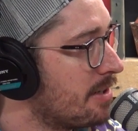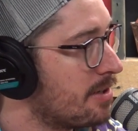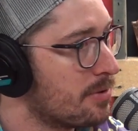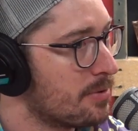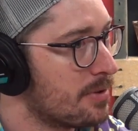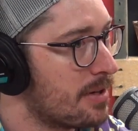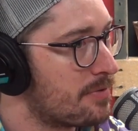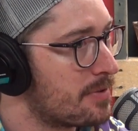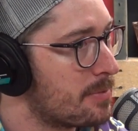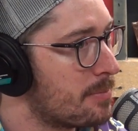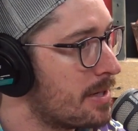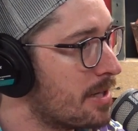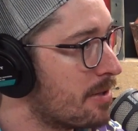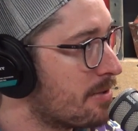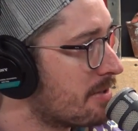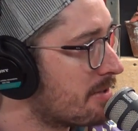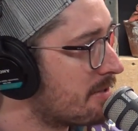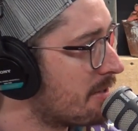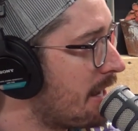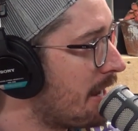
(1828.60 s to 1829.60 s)
You don't all have to
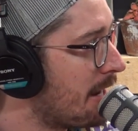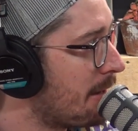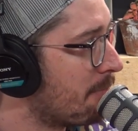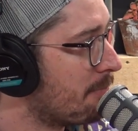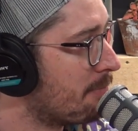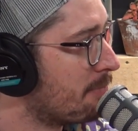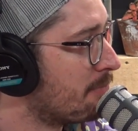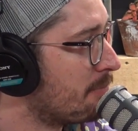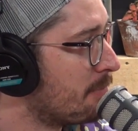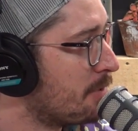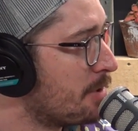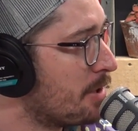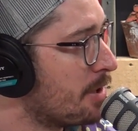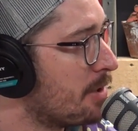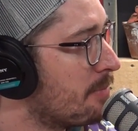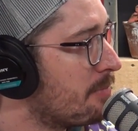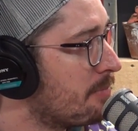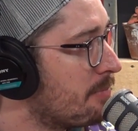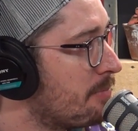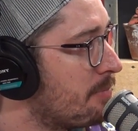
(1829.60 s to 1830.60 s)
be on the same,
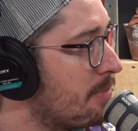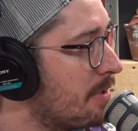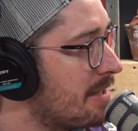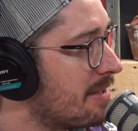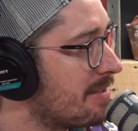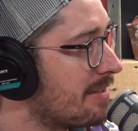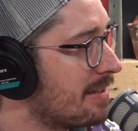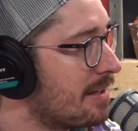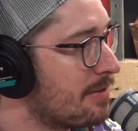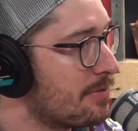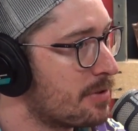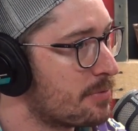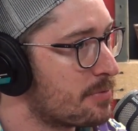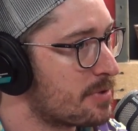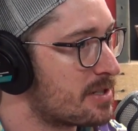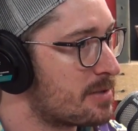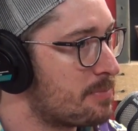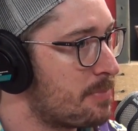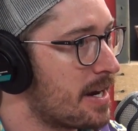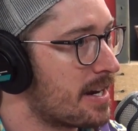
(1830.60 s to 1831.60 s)
but there's a level
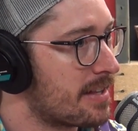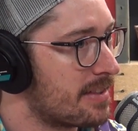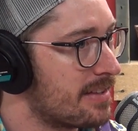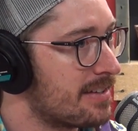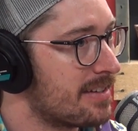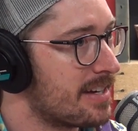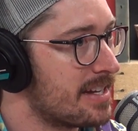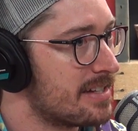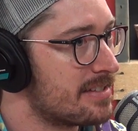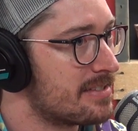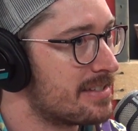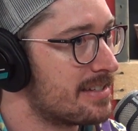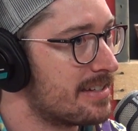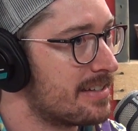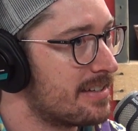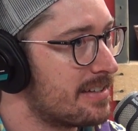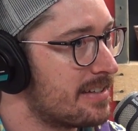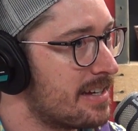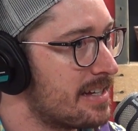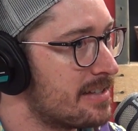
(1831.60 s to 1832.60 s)
of respect that needs to